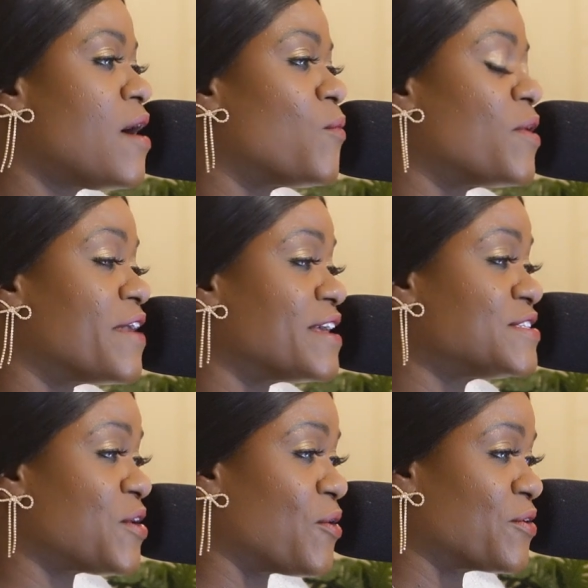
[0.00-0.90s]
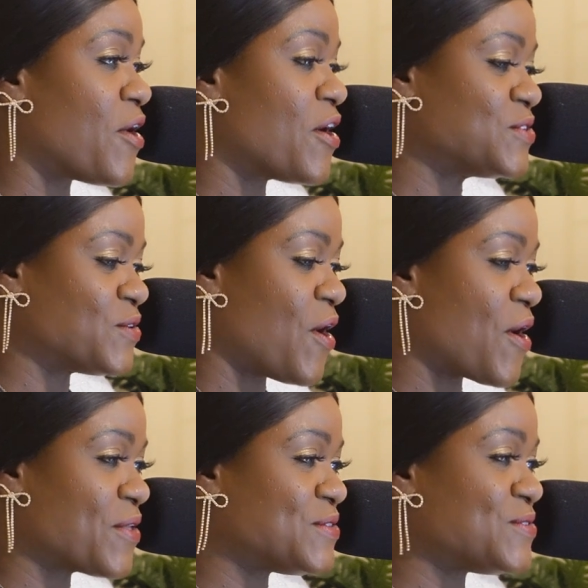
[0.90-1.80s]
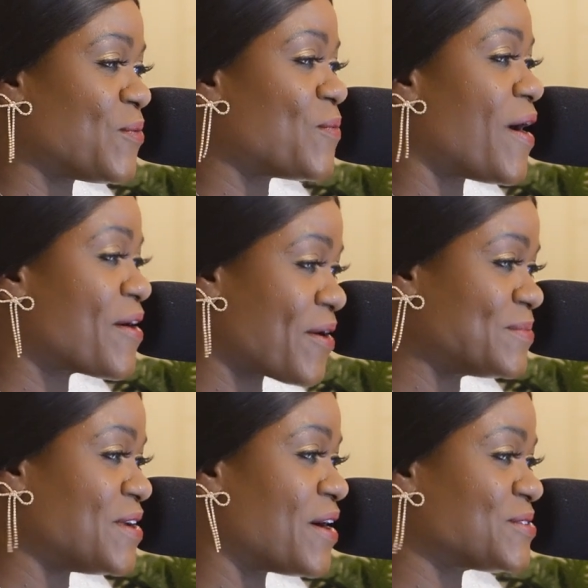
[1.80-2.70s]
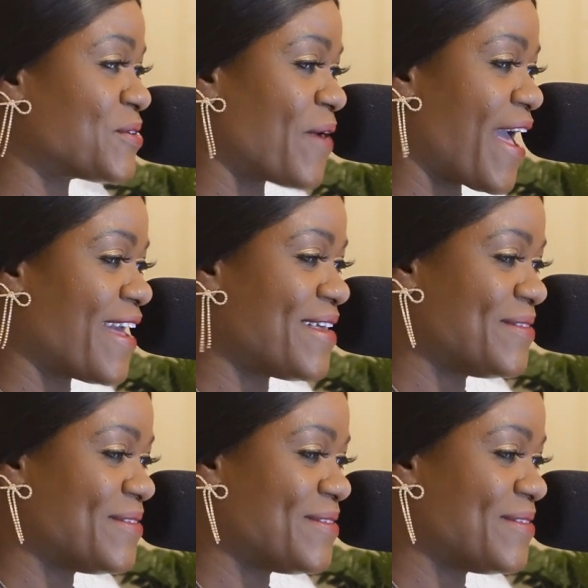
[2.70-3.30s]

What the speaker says: with us here on Heart to Heart. So, welcome, Dr. Greg.